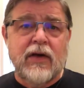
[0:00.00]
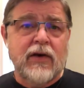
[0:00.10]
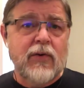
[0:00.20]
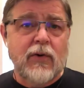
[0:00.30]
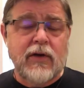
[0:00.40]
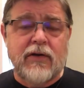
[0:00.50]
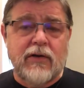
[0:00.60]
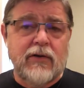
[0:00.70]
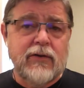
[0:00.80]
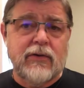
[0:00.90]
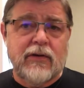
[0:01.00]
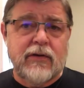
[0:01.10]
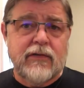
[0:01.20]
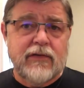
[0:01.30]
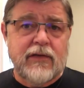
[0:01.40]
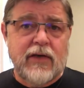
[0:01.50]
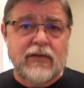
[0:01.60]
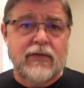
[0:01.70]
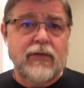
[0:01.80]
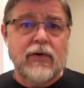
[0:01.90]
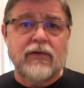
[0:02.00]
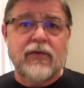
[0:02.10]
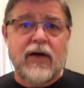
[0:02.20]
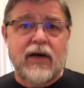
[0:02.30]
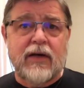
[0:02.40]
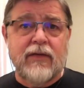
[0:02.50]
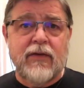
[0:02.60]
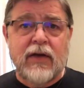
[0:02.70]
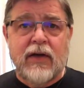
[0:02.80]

according to Luke 6, verse 5,